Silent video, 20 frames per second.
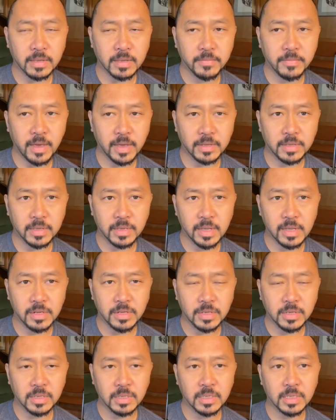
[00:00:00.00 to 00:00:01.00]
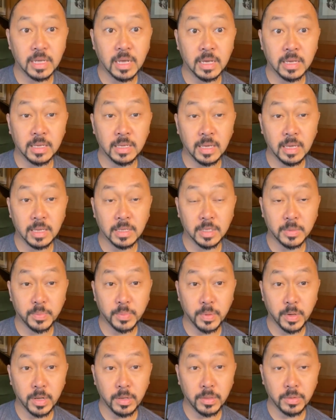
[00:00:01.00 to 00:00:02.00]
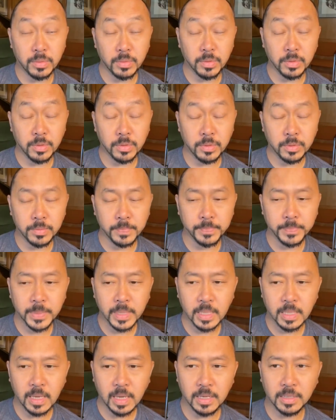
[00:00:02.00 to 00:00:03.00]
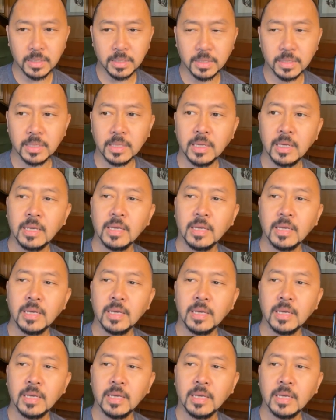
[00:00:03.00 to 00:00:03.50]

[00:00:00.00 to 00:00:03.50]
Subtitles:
vaccinations against breakthrough cases.